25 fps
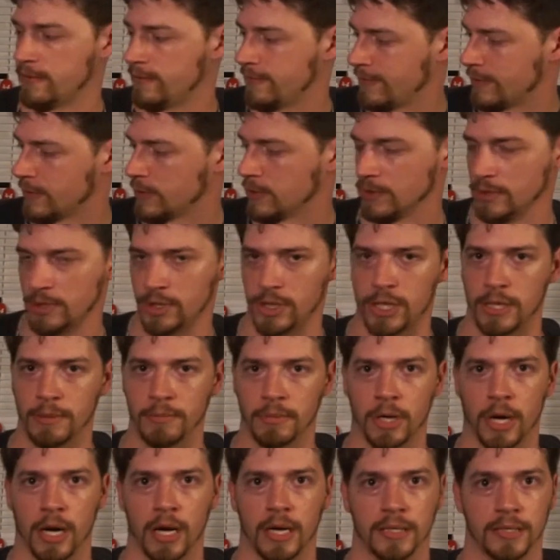for a
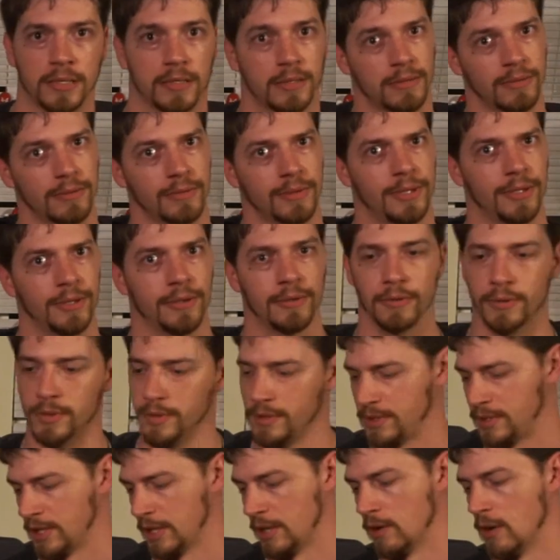cheap cost or 2.
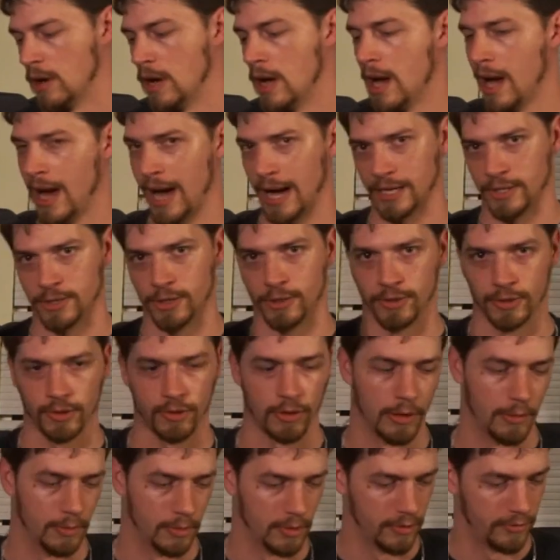So I chose
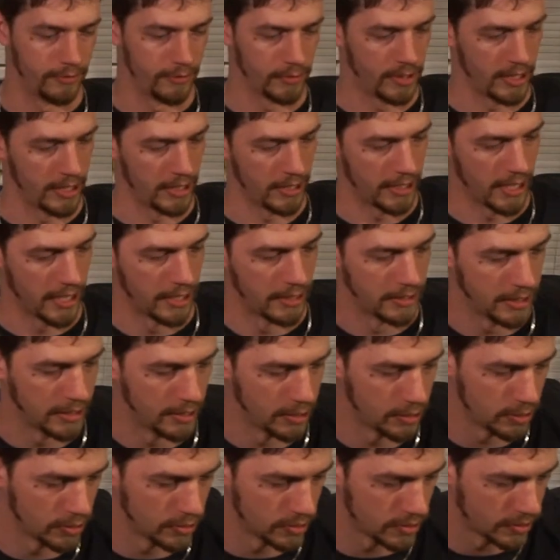Crumble for the
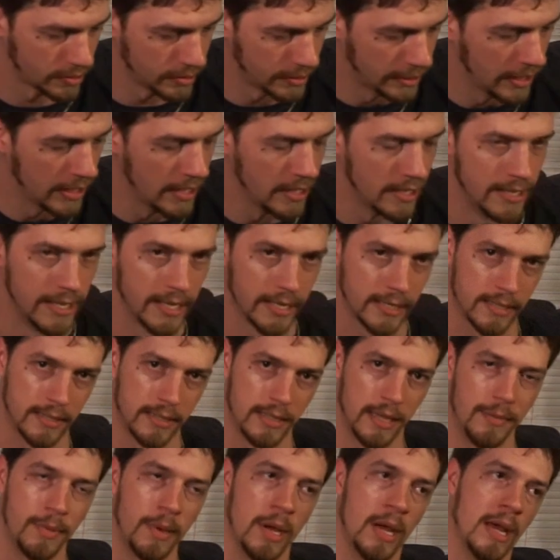incantations.
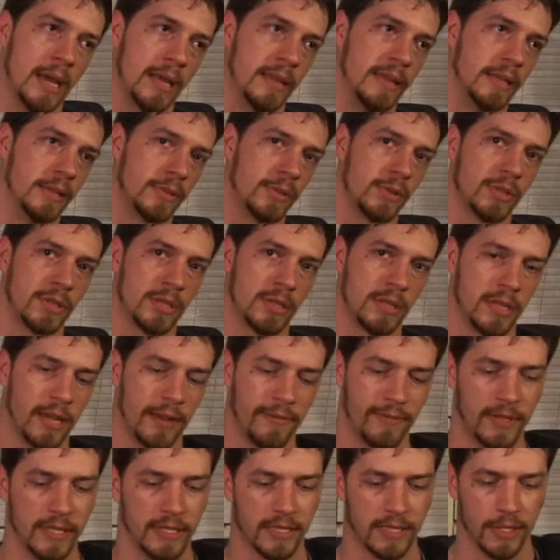Next up, this is a
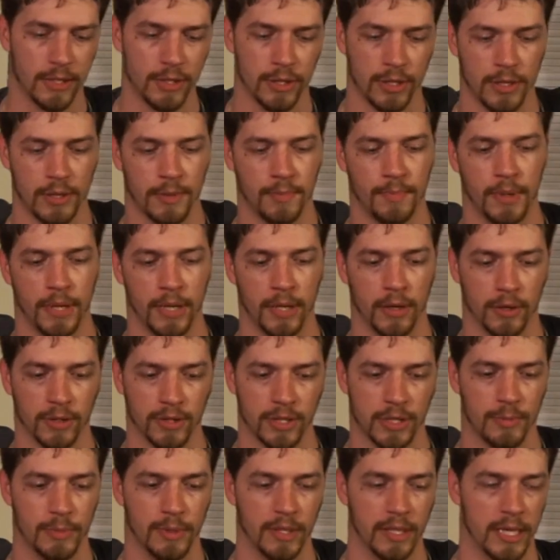tough decision, but
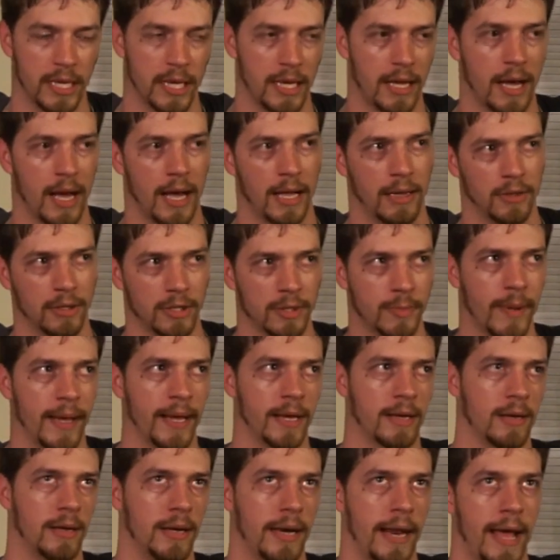ultimately I look
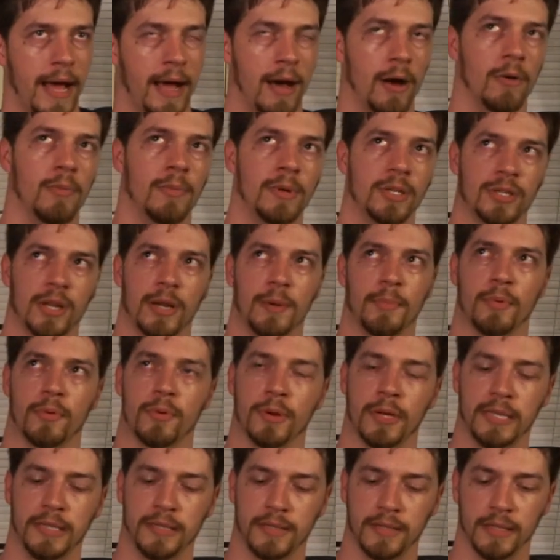back on how much I
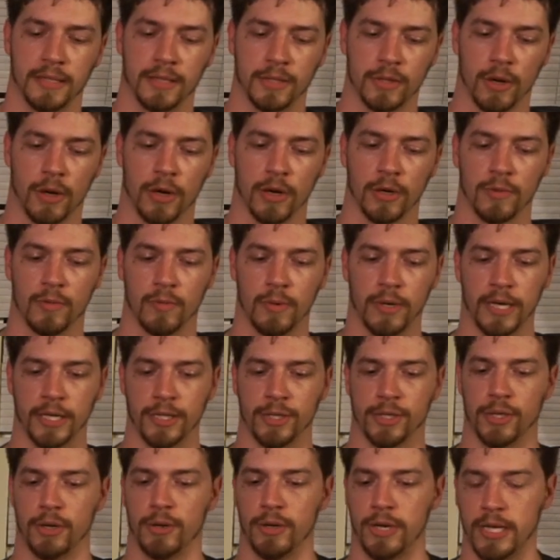praised this card when I
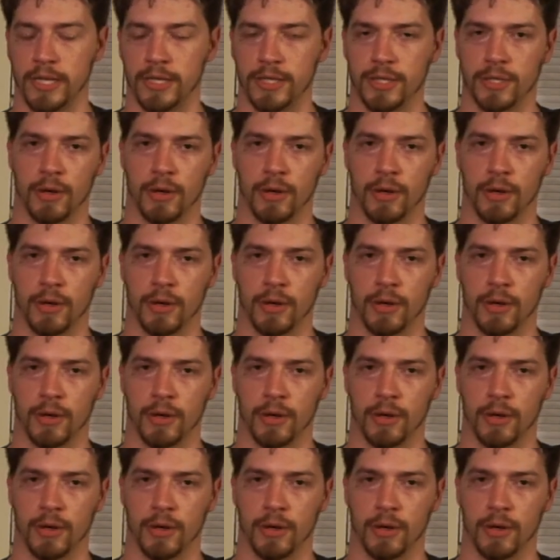showed it,